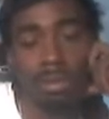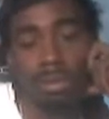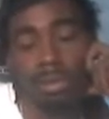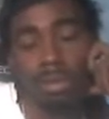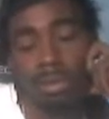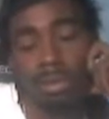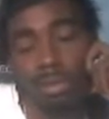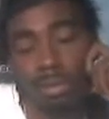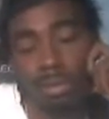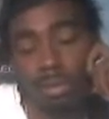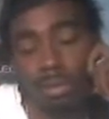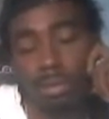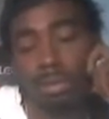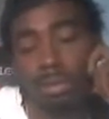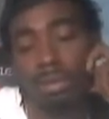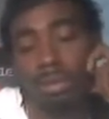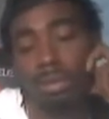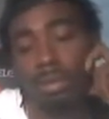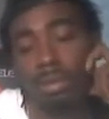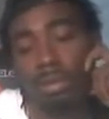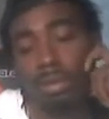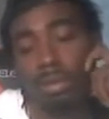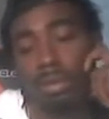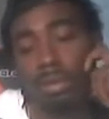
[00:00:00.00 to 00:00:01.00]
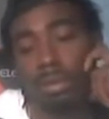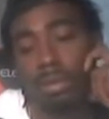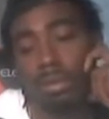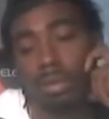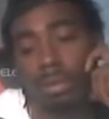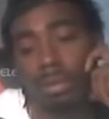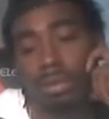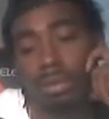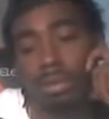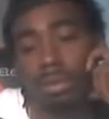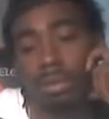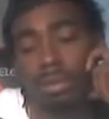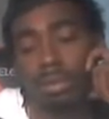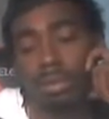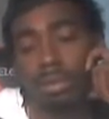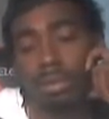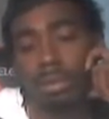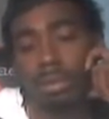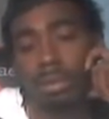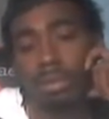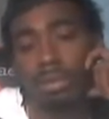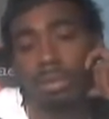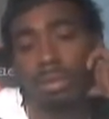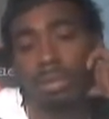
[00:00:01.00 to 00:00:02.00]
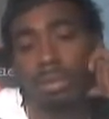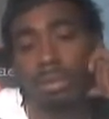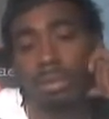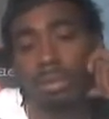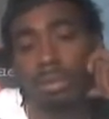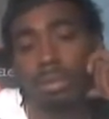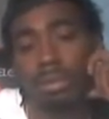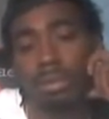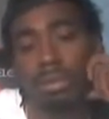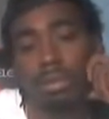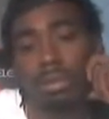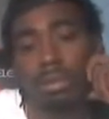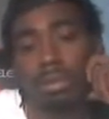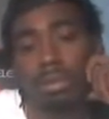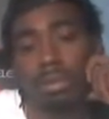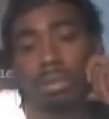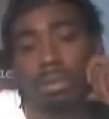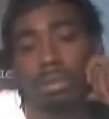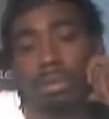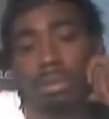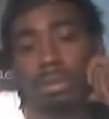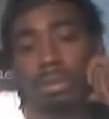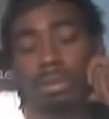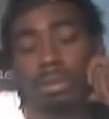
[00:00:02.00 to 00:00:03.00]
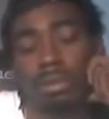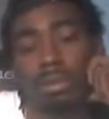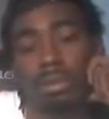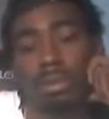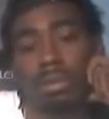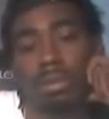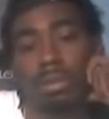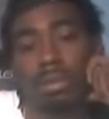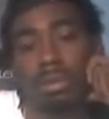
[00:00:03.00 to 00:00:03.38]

(not speaking)